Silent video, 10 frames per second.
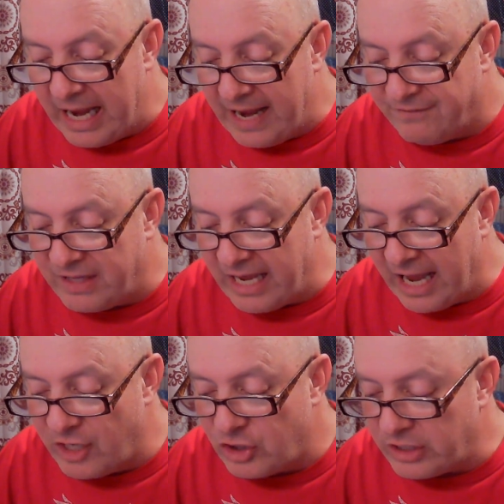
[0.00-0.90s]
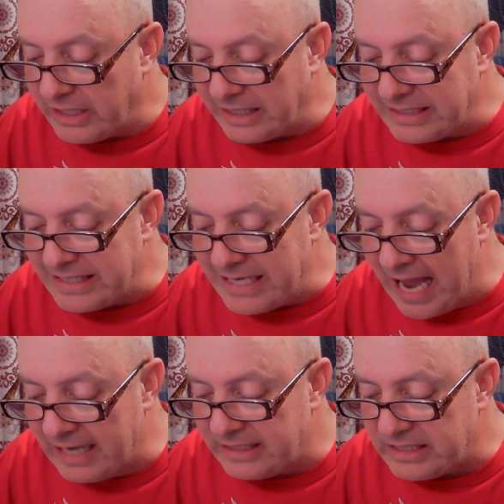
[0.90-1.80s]
If the engine does
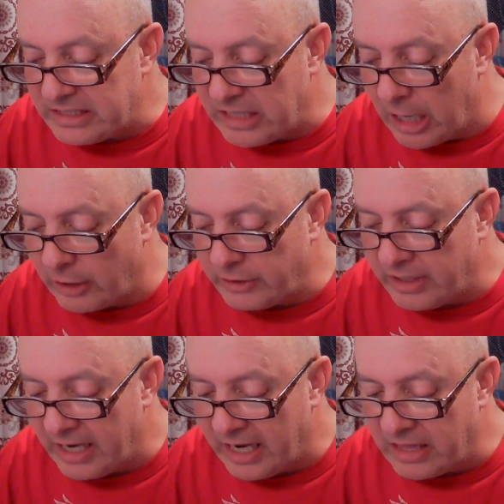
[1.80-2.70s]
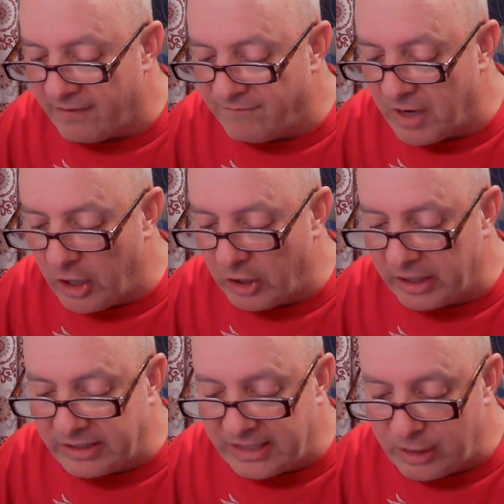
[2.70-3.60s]
not start and the fire
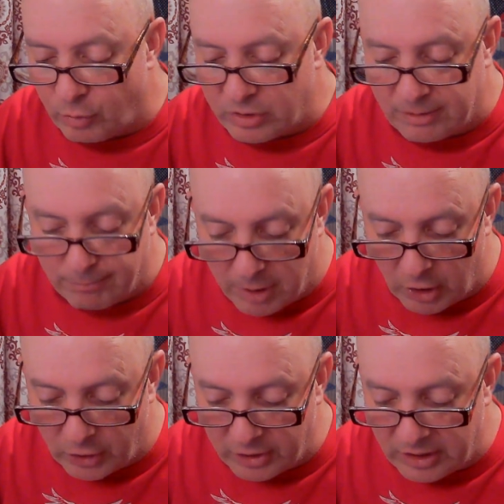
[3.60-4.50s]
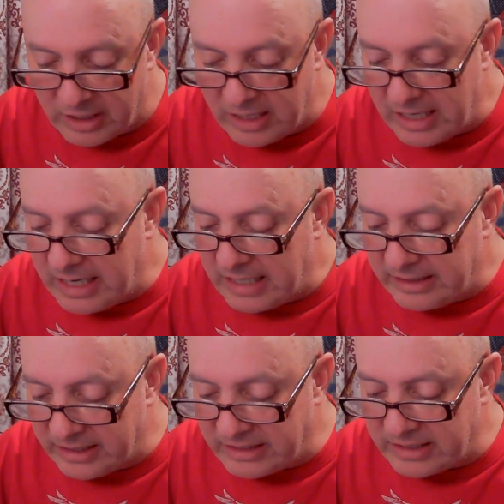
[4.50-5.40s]
continues to burn,
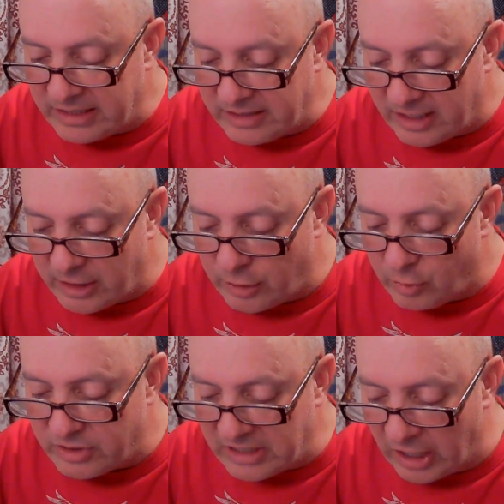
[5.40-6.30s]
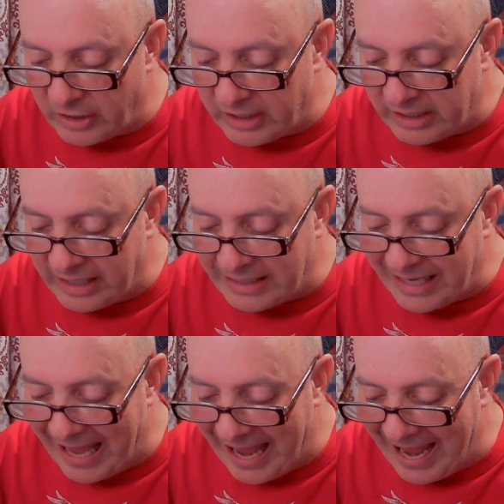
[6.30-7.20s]
discontinue starting and
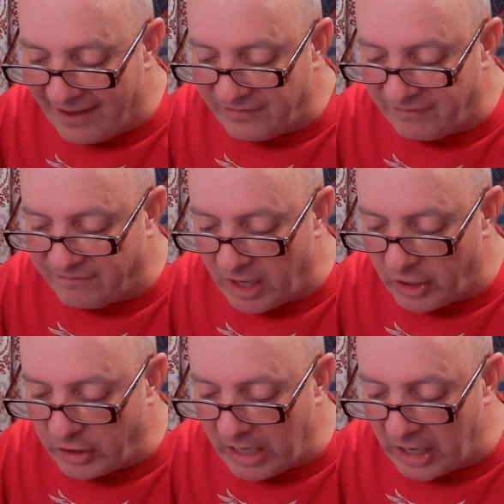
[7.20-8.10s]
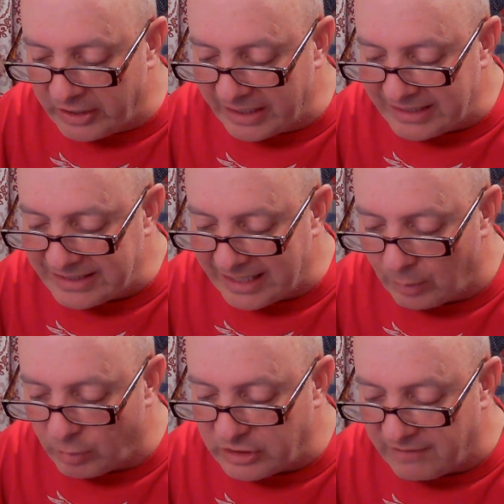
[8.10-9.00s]
have the fire guard
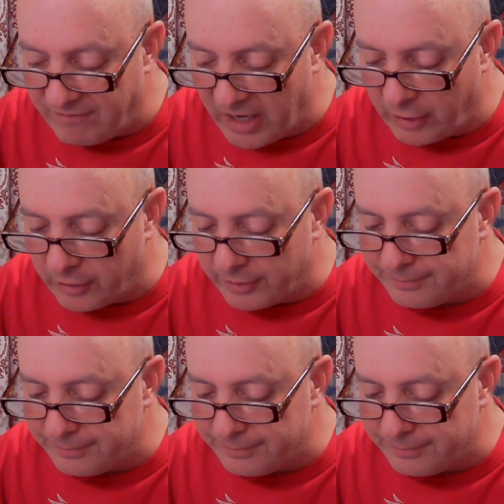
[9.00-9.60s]
extinguish the fire.